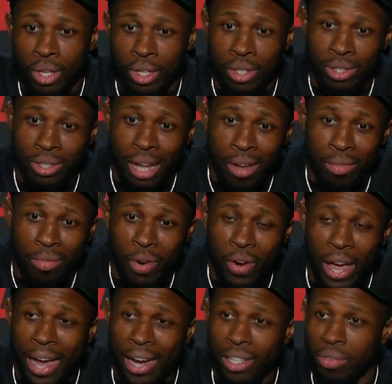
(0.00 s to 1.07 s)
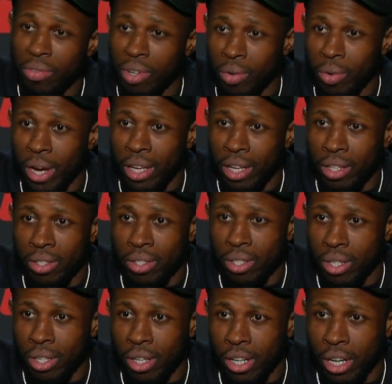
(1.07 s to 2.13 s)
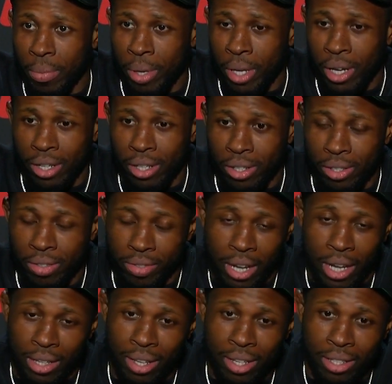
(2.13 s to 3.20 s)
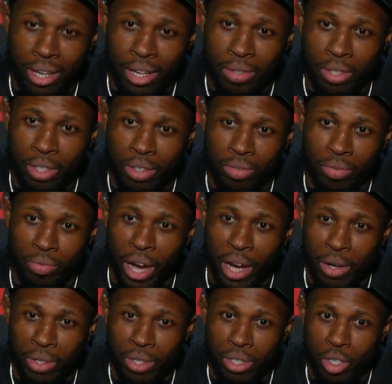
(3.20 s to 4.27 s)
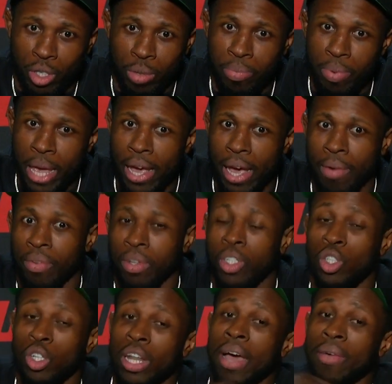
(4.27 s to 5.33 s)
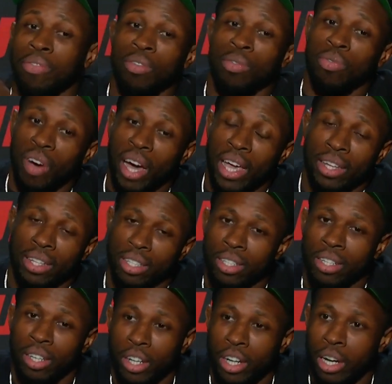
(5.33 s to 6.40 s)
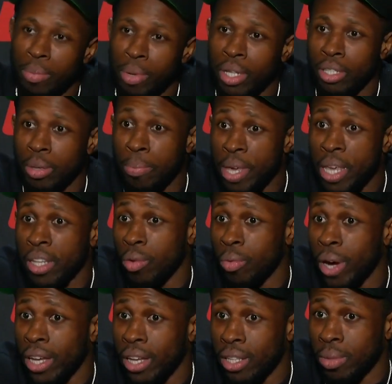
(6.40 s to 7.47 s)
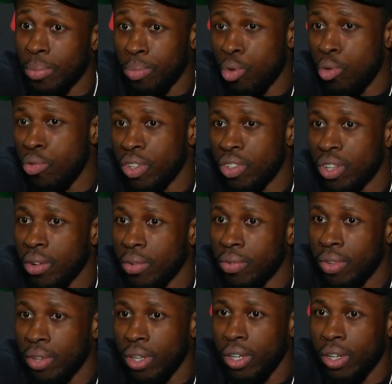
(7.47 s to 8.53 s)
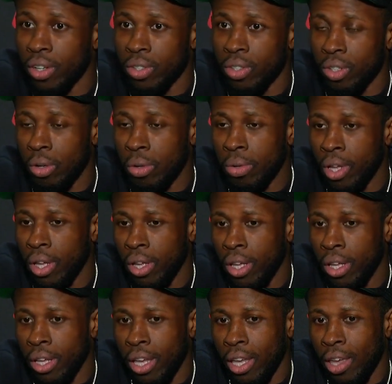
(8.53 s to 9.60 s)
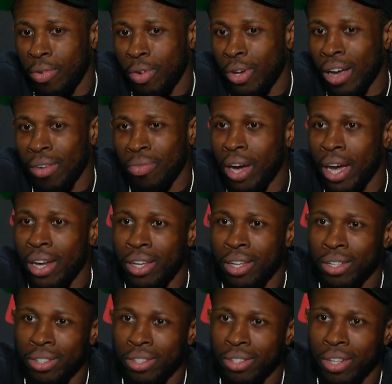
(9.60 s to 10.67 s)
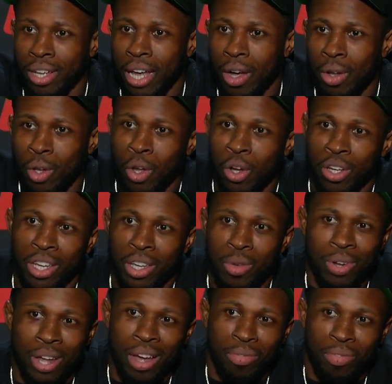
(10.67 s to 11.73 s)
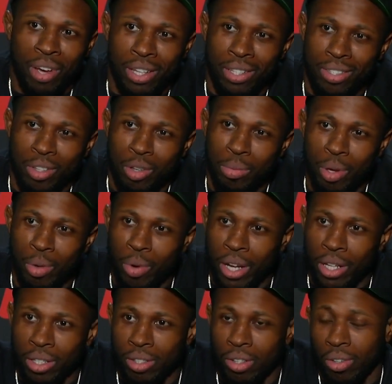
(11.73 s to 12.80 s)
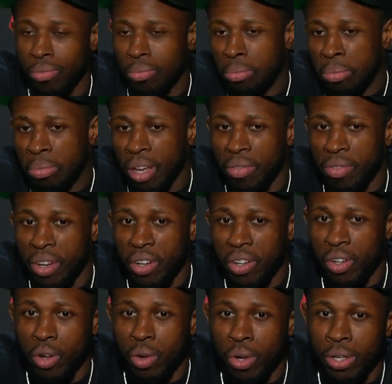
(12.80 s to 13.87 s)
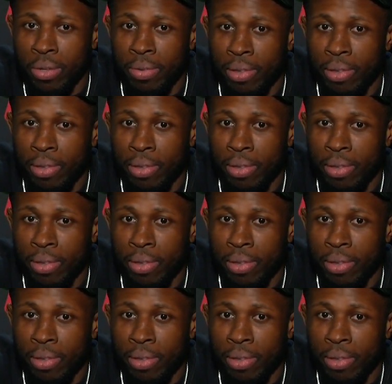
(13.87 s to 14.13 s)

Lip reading: not very active in the rankings. You know what I mean? And I think that fighters should have to fight, you know what I mean, to be in the rankings and prove yourself. You know, so if you're not fighting, how long can you not fight and still be ranked? So I figured, you know what?